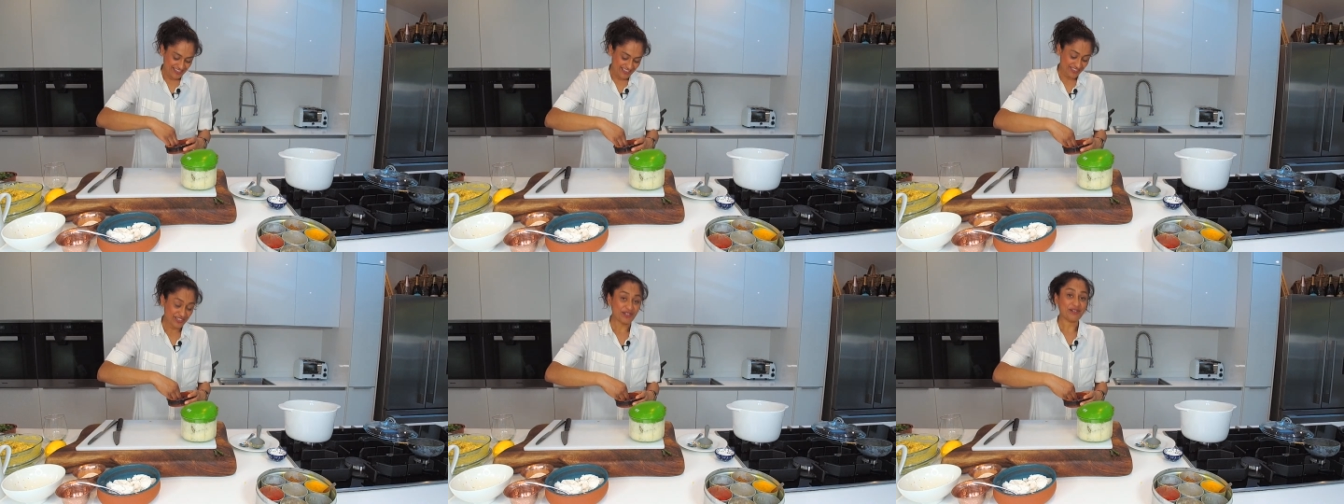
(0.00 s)

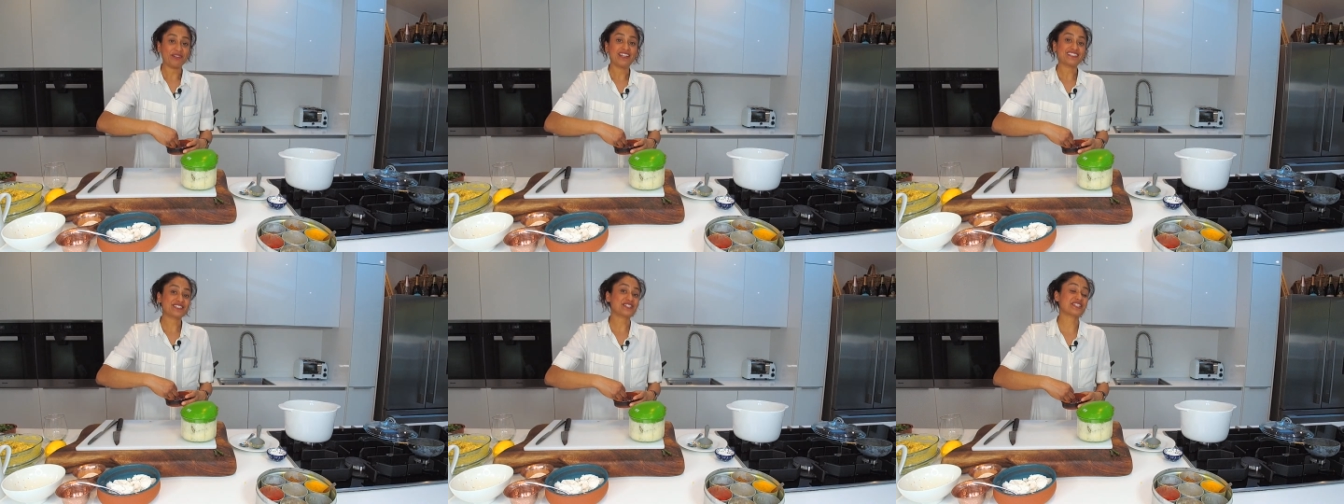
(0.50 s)
I know.
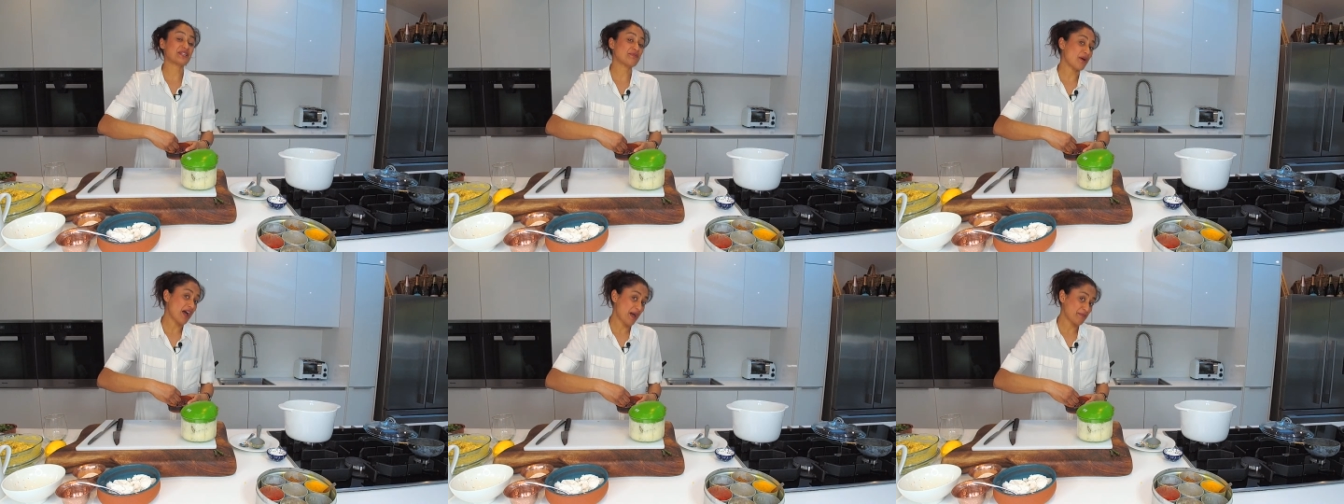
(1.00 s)
Let's just see
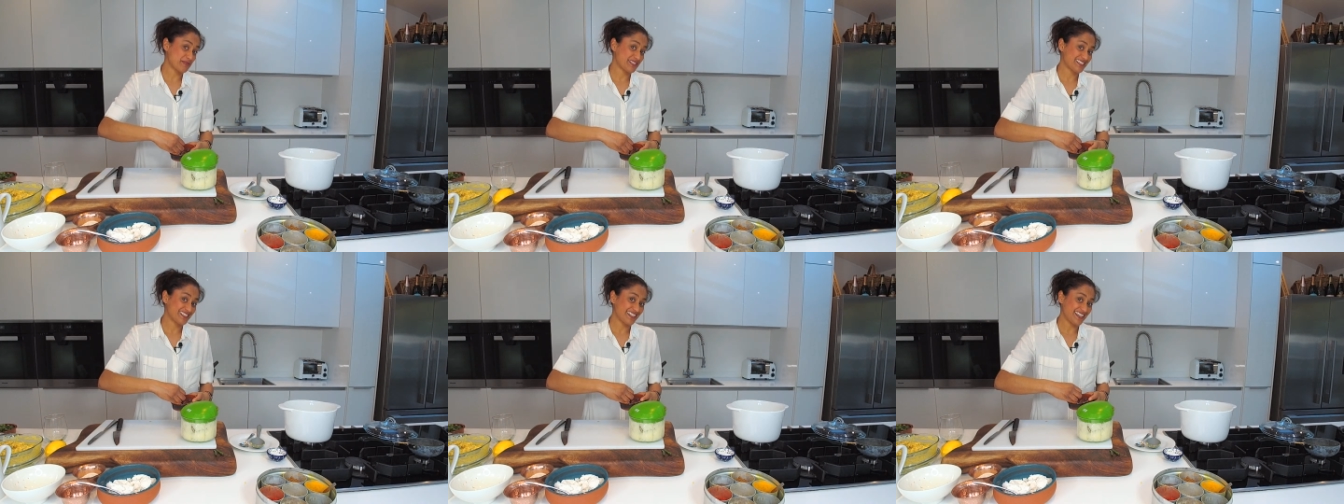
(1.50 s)
what
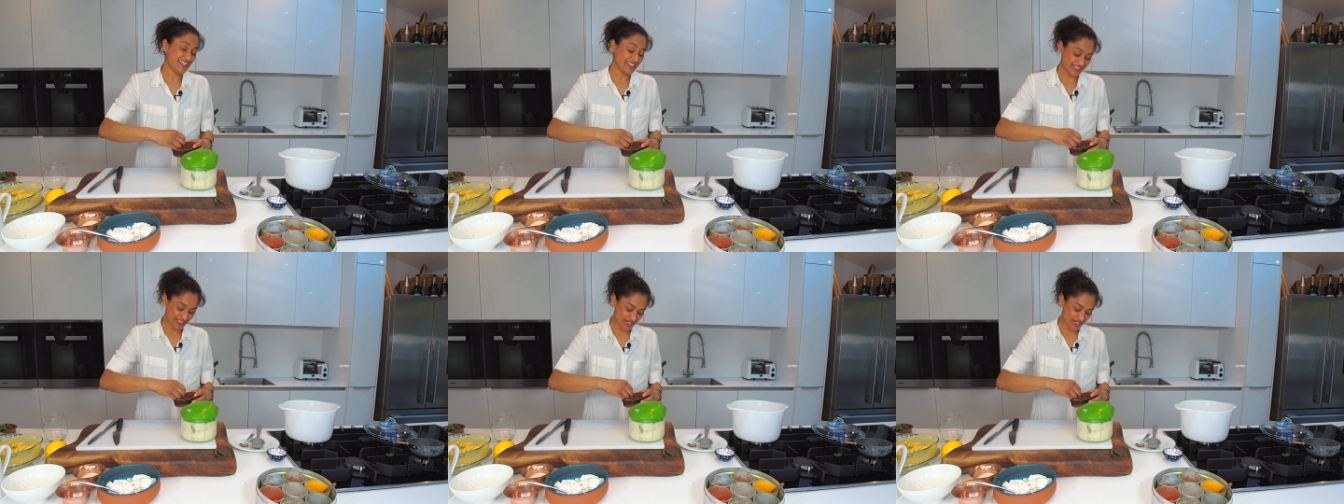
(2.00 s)
happens at the end,